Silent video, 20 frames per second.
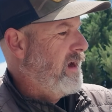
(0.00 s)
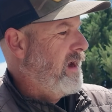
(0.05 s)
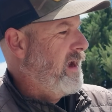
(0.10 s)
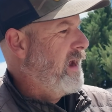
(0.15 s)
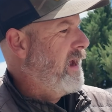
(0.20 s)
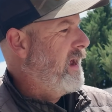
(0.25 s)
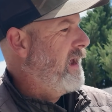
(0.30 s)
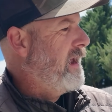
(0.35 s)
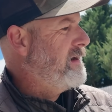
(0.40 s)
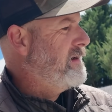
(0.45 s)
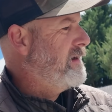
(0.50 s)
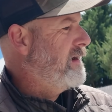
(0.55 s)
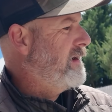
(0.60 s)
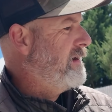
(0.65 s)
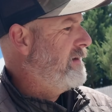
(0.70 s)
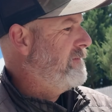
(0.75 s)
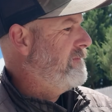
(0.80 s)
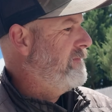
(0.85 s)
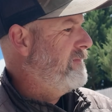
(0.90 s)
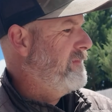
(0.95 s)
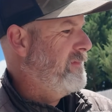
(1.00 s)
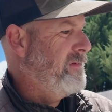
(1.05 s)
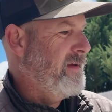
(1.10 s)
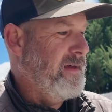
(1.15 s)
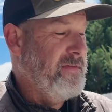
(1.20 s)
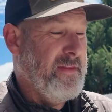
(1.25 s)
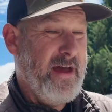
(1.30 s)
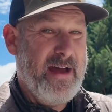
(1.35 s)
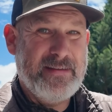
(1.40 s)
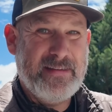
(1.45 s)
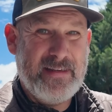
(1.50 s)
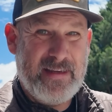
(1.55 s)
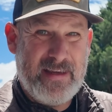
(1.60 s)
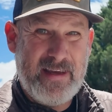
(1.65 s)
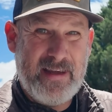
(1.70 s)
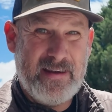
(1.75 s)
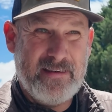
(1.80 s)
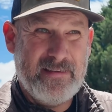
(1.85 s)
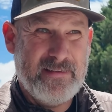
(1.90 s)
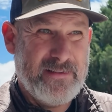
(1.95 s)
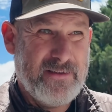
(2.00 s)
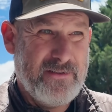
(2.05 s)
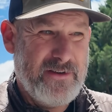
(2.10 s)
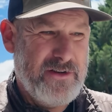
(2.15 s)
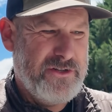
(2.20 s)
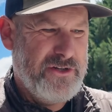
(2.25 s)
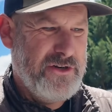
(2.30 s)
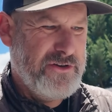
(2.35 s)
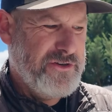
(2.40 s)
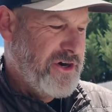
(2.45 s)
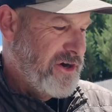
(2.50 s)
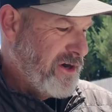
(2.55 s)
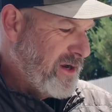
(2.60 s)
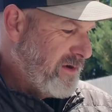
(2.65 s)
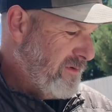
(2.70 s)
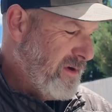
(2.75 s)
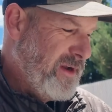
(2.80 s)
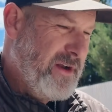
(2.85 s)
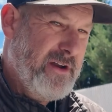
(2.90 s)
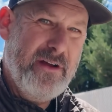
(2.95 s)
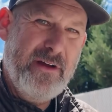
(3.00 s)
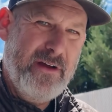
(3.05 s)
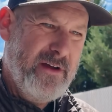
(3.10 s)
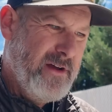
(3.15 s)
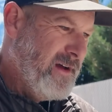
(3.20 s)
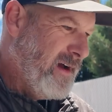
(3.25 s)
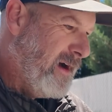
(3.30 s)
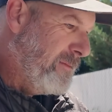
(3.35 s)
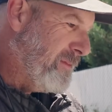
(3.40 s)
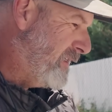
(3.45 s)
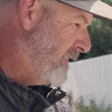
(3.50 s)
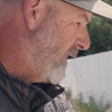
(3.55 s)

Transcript: And that's it. So here's your dirty one. I'm gonna